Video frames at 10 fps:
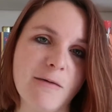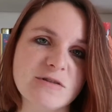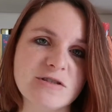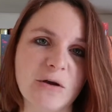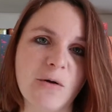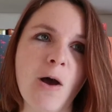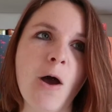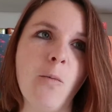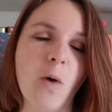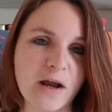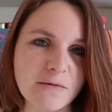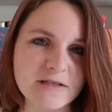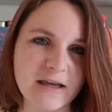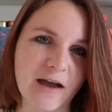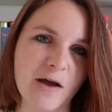So when I
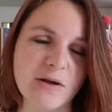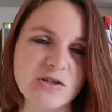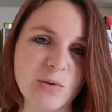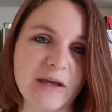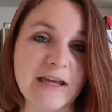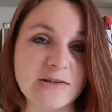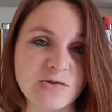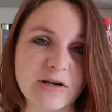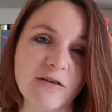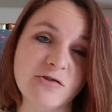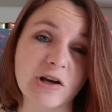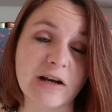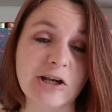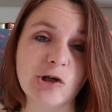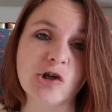was there, I went to a History of
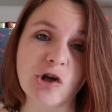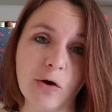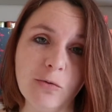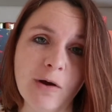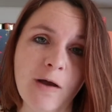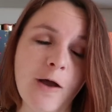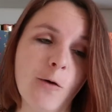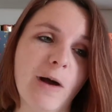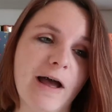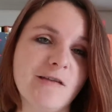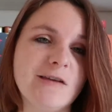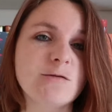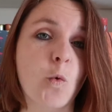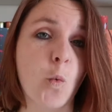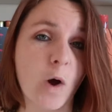Juggling show where
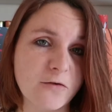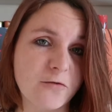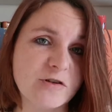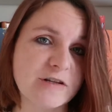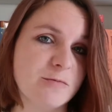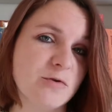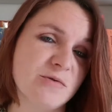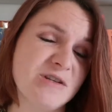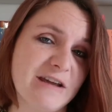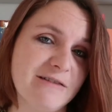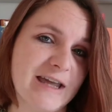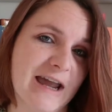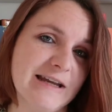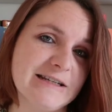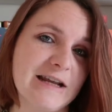this wonderful gentleman called David
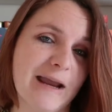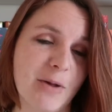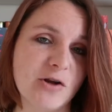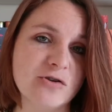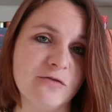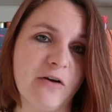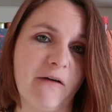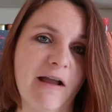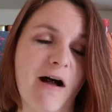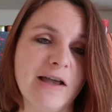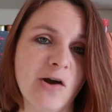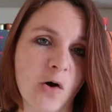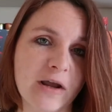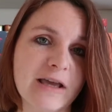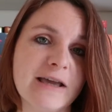Kane did a bunch of very
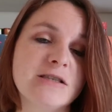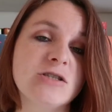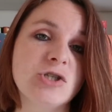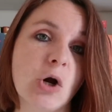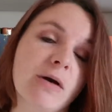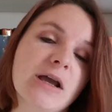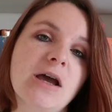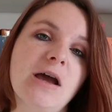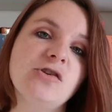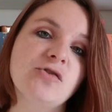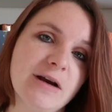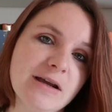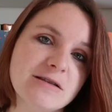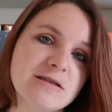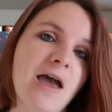iconic historic
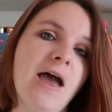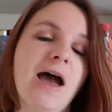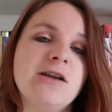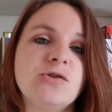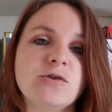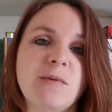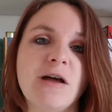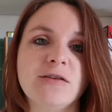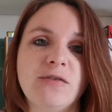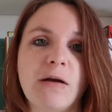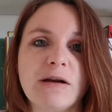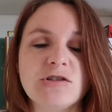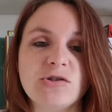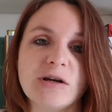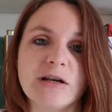tricks and talked about the
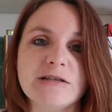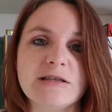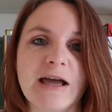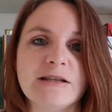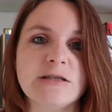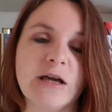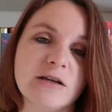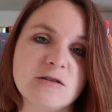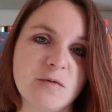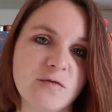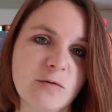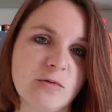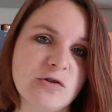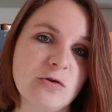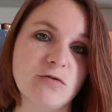various jugglers and circus
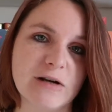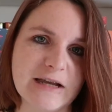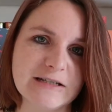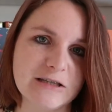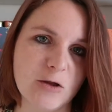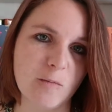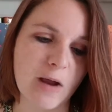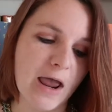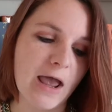performers who created them.